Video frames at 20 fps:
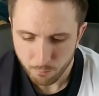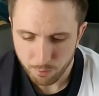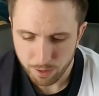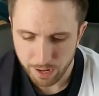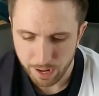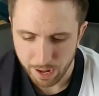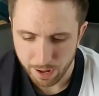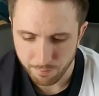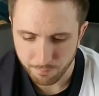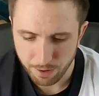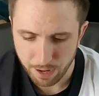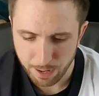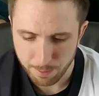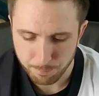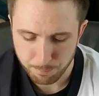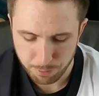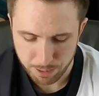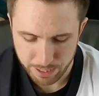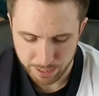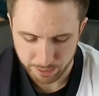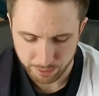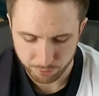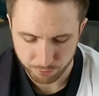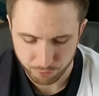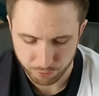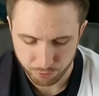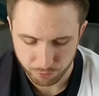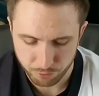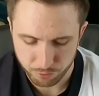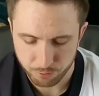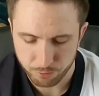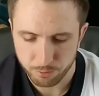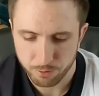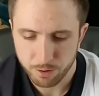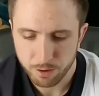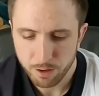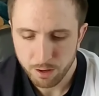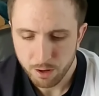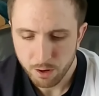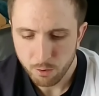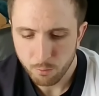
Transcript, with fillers: We have a Pikachu.